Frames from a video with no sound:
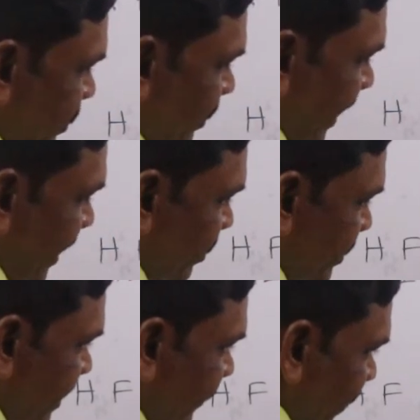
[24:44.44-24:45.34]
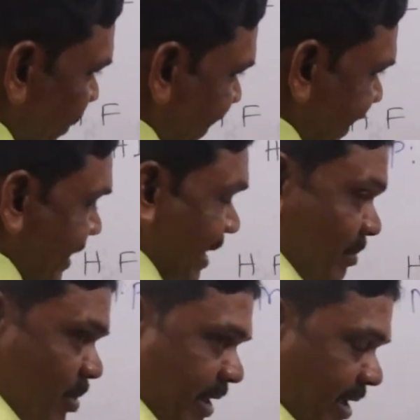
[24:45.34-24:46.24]
two, hydrogen fluoride and
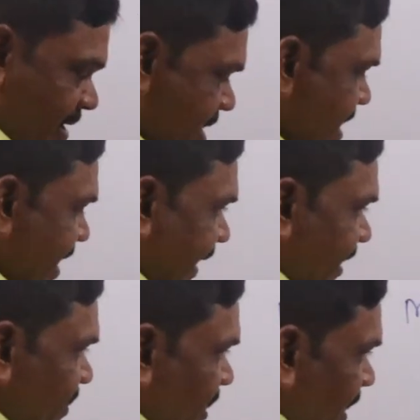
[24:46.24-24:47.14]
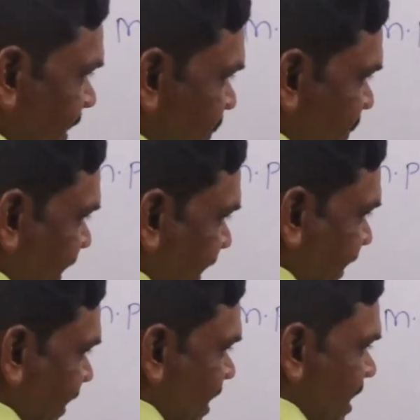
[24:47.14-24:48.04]
ammonia, in solid
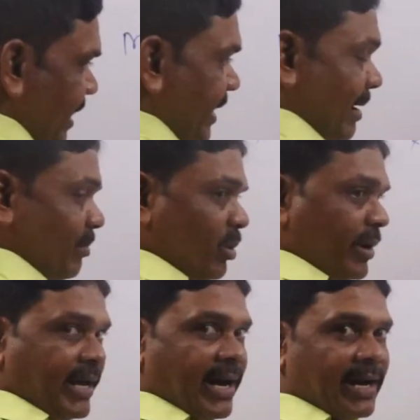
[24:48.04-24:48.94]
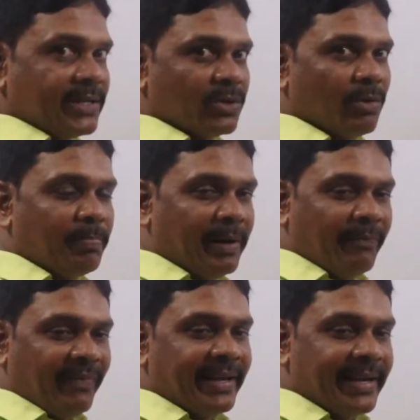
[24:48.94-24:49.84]
state, in ammonia also
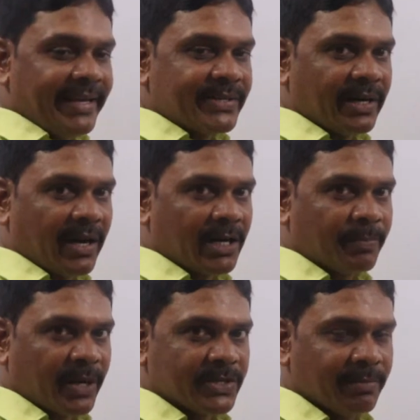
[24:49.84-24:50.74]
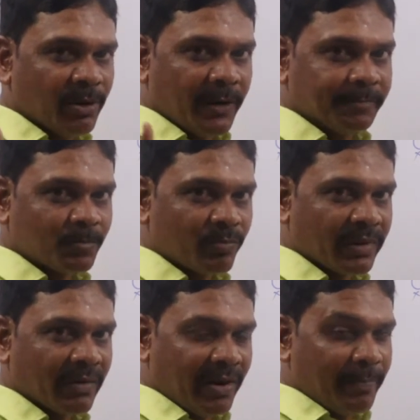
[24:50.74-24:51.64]
flipping is not possible.
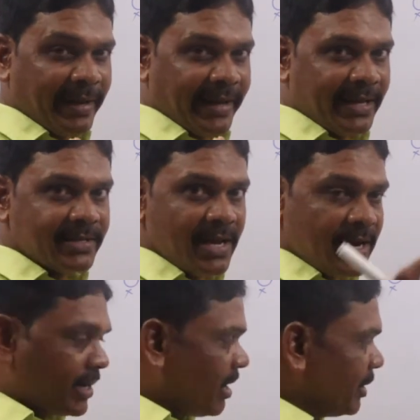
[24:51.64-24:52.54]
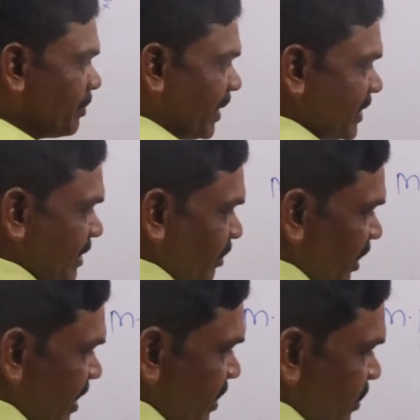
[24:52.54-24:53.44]
Flipping is not
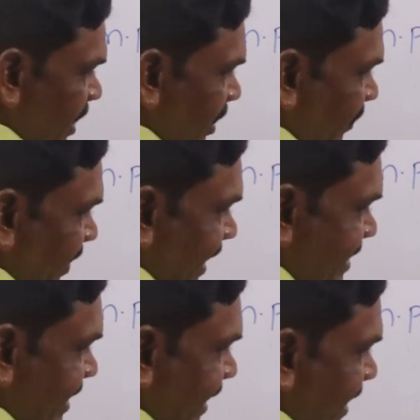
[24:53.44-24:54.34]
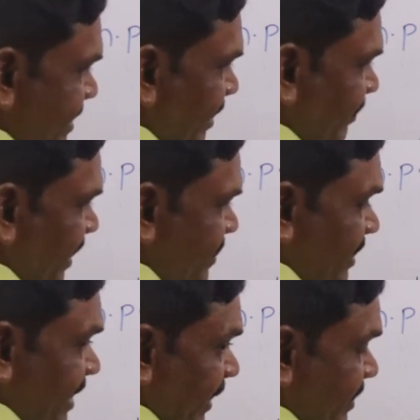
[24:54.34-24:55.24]
possible. So now, whereas in case of
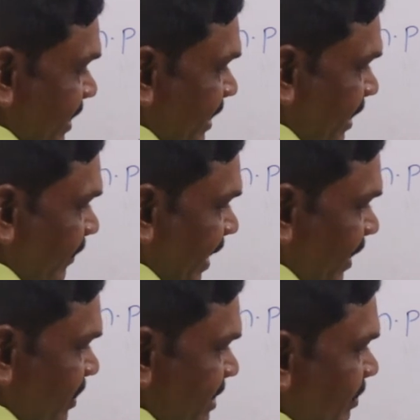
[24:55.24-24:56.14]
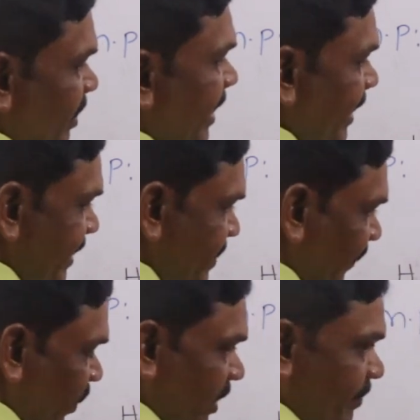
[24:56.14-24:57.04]
this, the extent of hydrogen bonding is
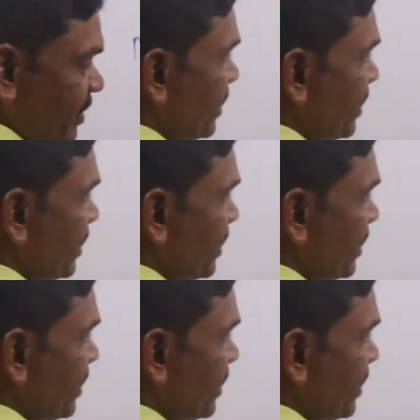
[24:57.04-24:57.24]
4,